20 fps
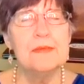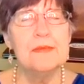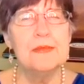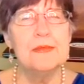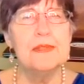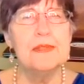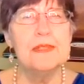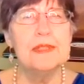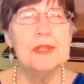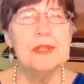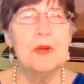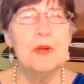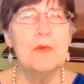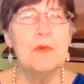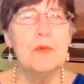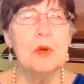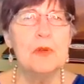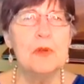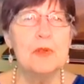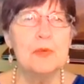So
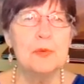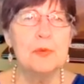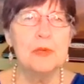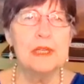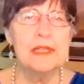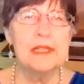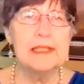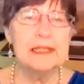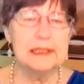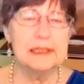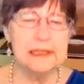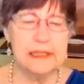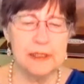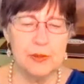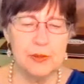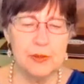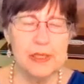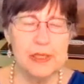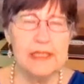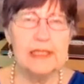most recently,
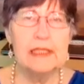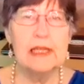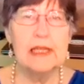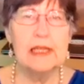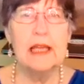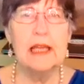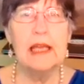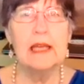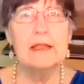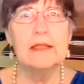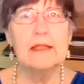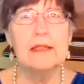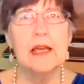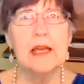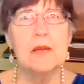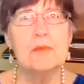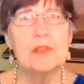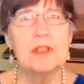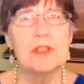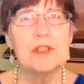Teresa and I had the
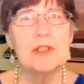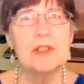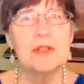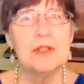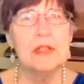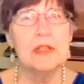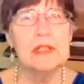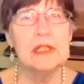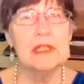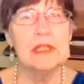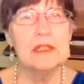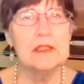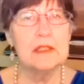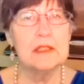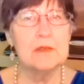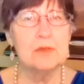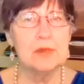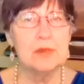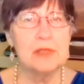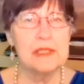opportunity
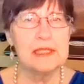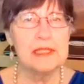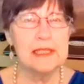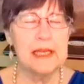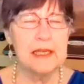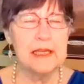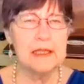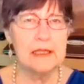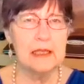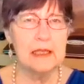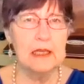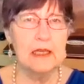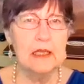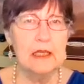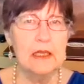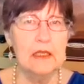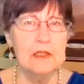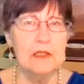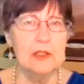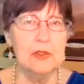to present
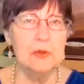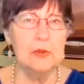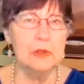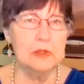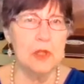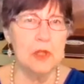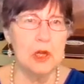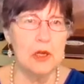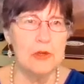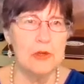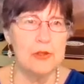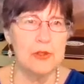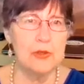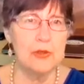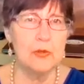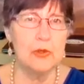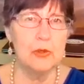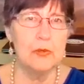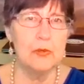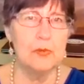to a large
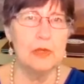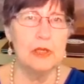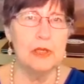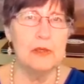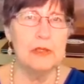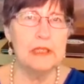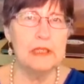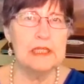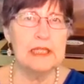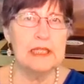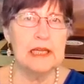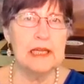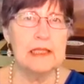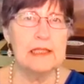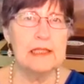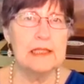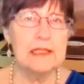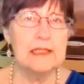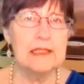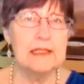group here in
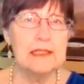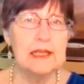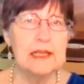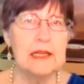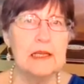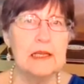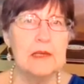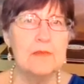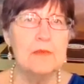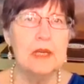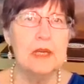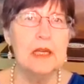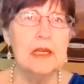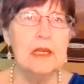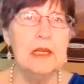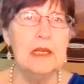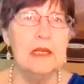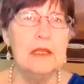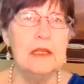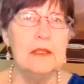Texas,
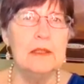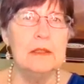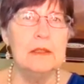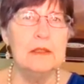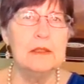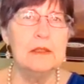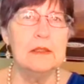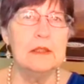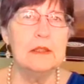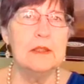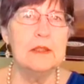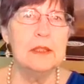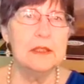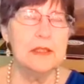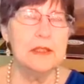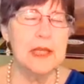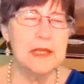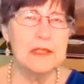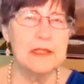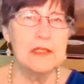the
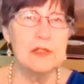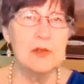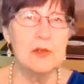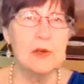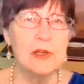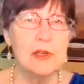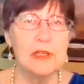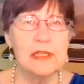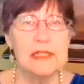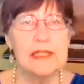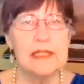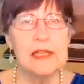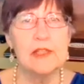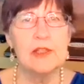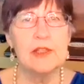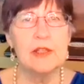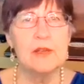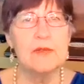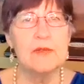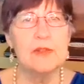Texas
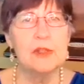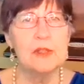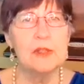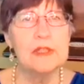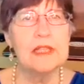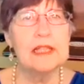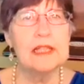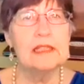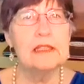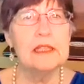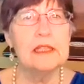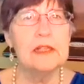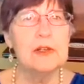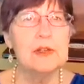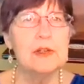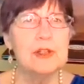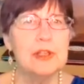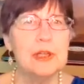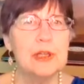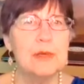Organization of Nursing
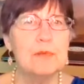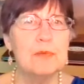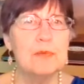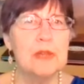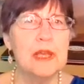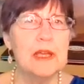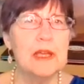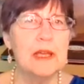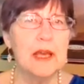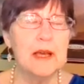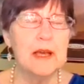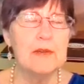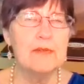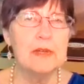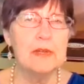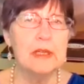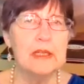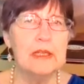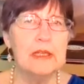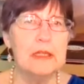Leadership. They have
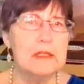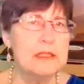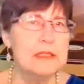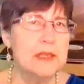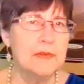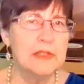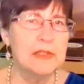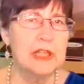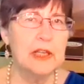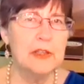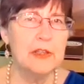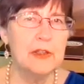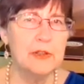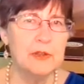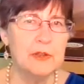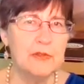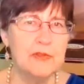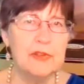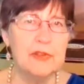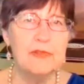
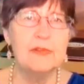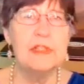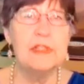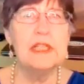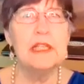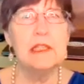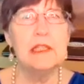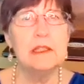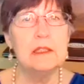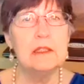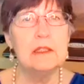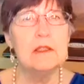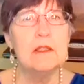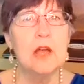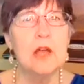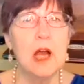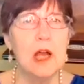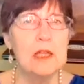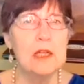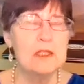715
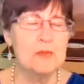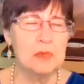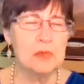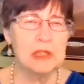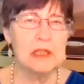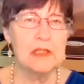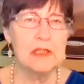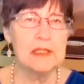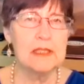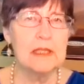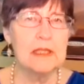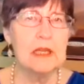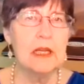hospitals,